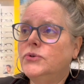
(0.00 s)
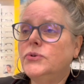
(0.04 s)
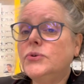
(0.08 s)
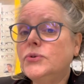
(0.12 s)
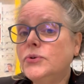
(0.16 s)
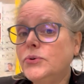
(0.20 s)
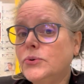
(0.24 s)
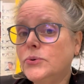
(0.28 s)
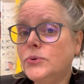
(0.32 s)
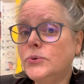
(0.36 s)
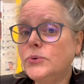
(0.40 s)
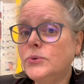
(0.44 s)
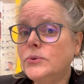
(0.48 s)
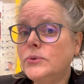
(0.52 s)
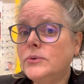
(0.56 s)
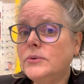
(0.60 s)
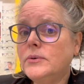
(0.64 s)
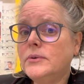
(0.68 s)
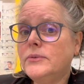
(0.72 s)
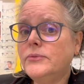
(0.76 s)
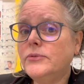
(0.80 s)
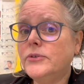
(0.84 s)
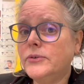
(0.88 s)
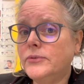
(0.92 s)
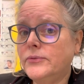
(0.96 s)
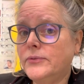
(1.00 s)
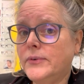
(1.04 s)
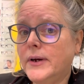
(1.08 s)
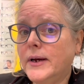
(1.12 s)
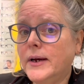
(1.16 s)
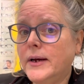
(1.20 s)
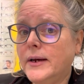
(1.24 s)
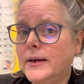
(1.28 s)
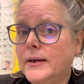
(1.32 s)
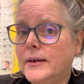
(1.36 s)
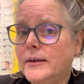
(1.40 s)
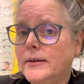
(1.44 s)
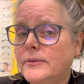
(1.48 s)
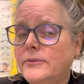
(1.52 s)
2 for 5.